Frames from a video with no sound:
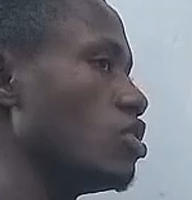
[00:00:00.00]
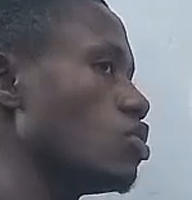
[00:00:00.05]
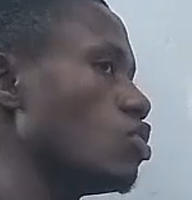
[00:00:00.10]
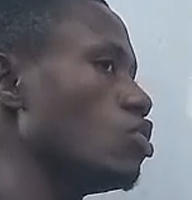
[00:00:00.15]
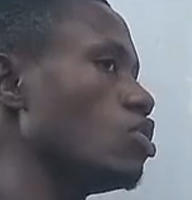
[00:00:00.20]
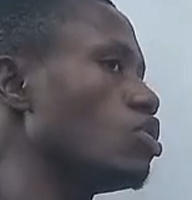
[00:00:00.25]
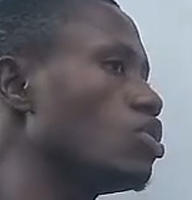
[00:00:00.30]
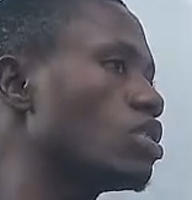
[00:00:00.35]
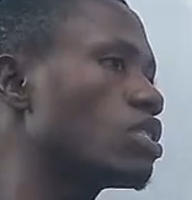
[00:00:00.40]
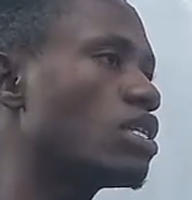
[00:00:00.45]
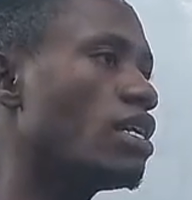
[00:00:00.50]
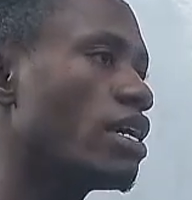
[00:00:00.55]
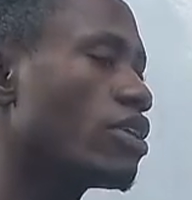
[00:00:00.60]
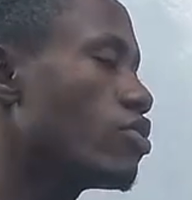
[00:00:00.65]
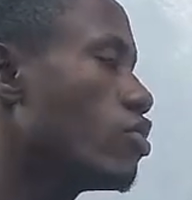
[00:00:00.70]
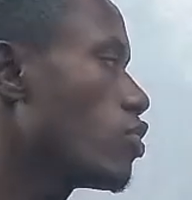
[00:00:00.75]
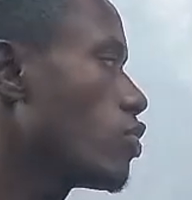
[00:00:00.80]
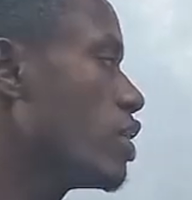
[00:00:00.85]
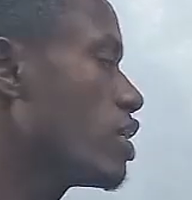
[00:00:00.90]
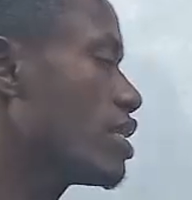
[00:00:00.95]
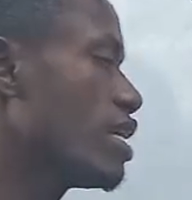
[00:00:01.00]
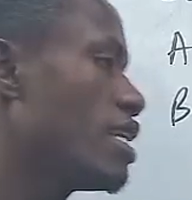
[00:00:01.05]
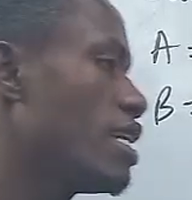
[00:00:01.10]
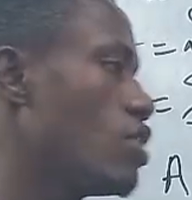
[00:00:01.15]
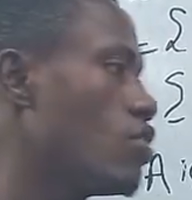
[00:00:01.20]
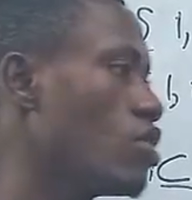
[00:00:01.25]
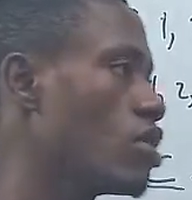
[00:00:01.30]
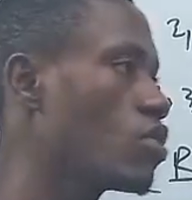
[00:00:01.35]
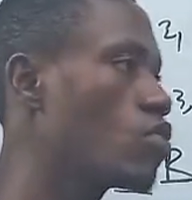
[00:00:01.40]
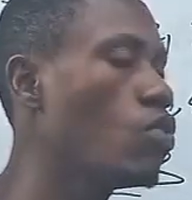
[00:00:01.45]
So just like you're greater
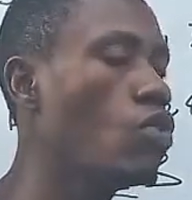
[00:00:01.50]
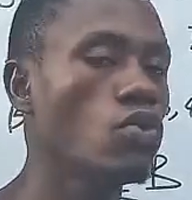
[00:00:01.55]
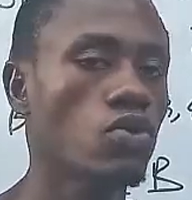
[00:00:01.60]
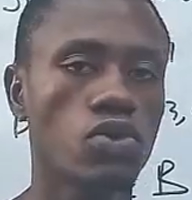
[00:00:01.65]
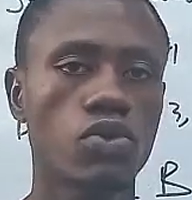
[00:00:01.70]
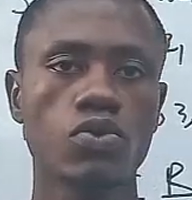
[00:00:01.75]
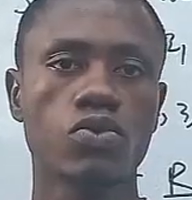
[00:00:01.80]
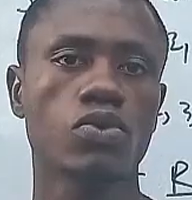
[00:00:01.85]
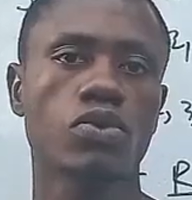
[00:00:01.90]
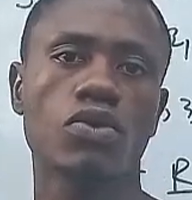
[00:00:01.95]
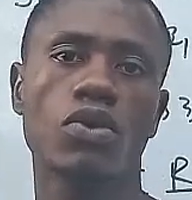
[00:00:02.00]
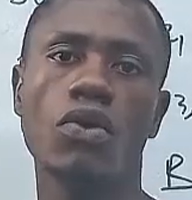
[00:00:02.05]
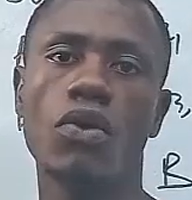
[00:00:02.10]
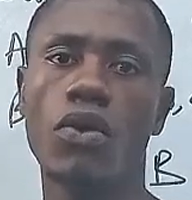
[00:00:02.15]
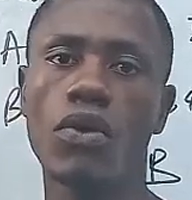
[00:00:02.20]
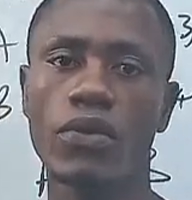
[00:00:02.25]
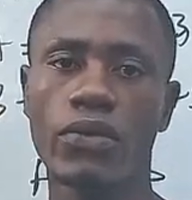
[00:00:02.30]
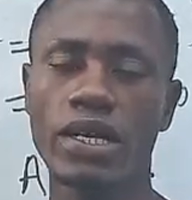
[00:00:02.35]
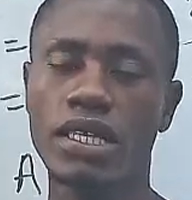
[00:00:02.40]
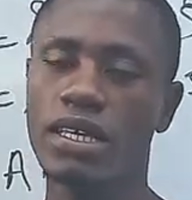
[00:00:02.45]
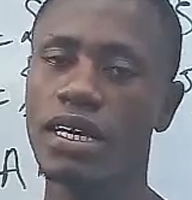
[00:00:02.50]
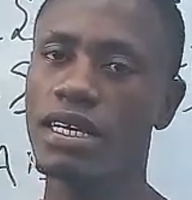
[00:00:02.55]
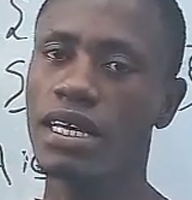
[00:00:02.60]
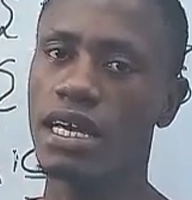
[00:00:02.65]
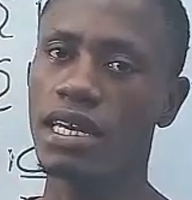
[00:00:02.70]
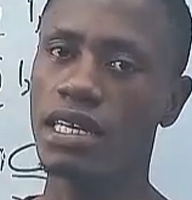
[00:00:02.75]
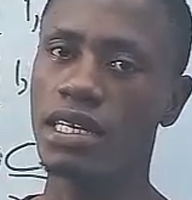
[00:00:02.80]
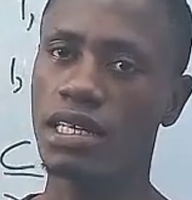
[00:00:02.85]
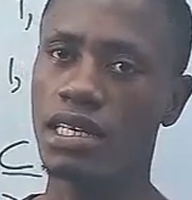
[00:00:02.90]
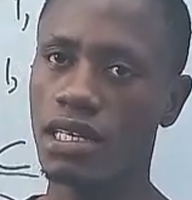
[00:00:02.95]
than or equal to, or greater
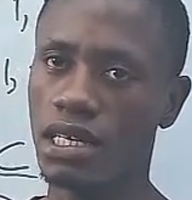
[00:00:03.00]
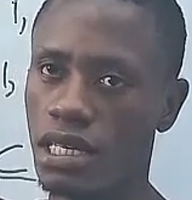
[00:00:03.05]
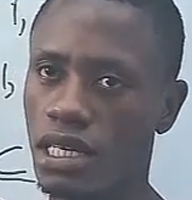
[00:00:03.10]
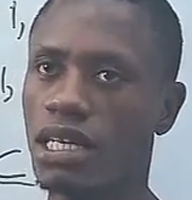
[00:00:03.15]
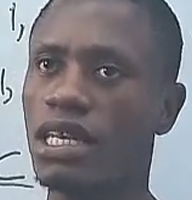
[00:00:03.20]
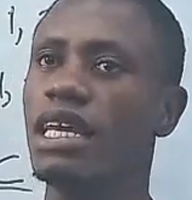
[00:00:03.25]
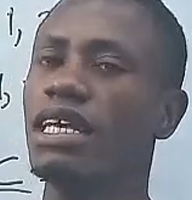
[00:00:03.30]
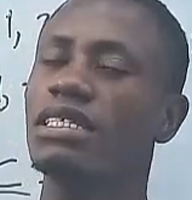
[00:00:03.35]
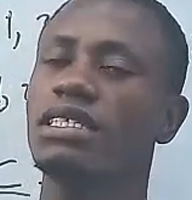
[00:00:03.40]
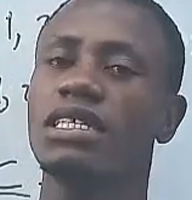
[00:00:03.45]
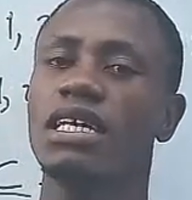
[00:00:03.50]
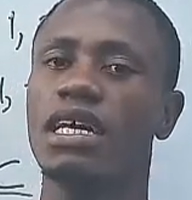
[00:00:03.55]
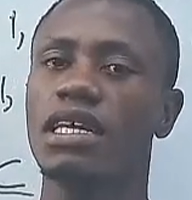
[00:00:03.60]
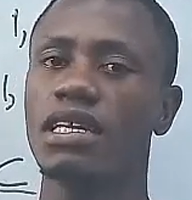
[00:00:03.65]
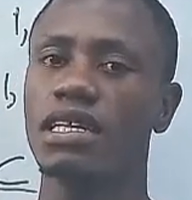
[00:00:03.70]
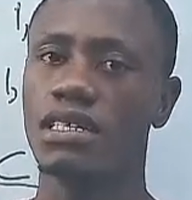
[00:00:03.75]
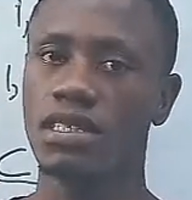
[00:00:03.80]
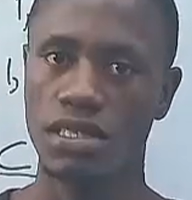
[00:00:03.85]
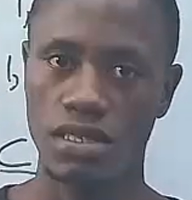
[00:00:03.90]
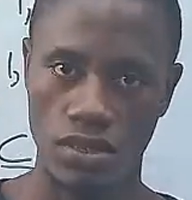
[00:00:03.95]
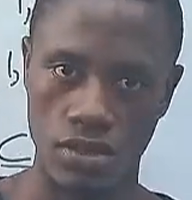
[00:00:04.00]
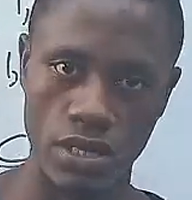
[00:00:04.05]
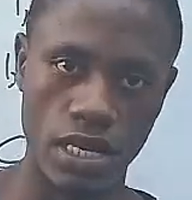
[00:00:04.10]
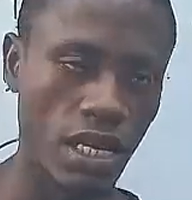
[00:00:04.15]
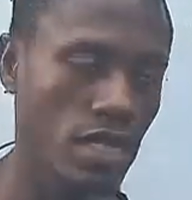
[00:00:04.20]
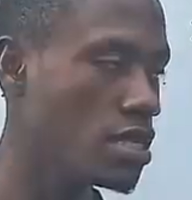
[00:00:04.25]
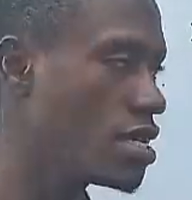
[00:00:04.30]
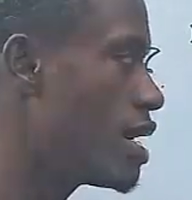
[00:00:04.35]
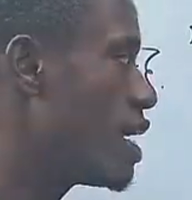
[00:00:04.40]
than, less than, you get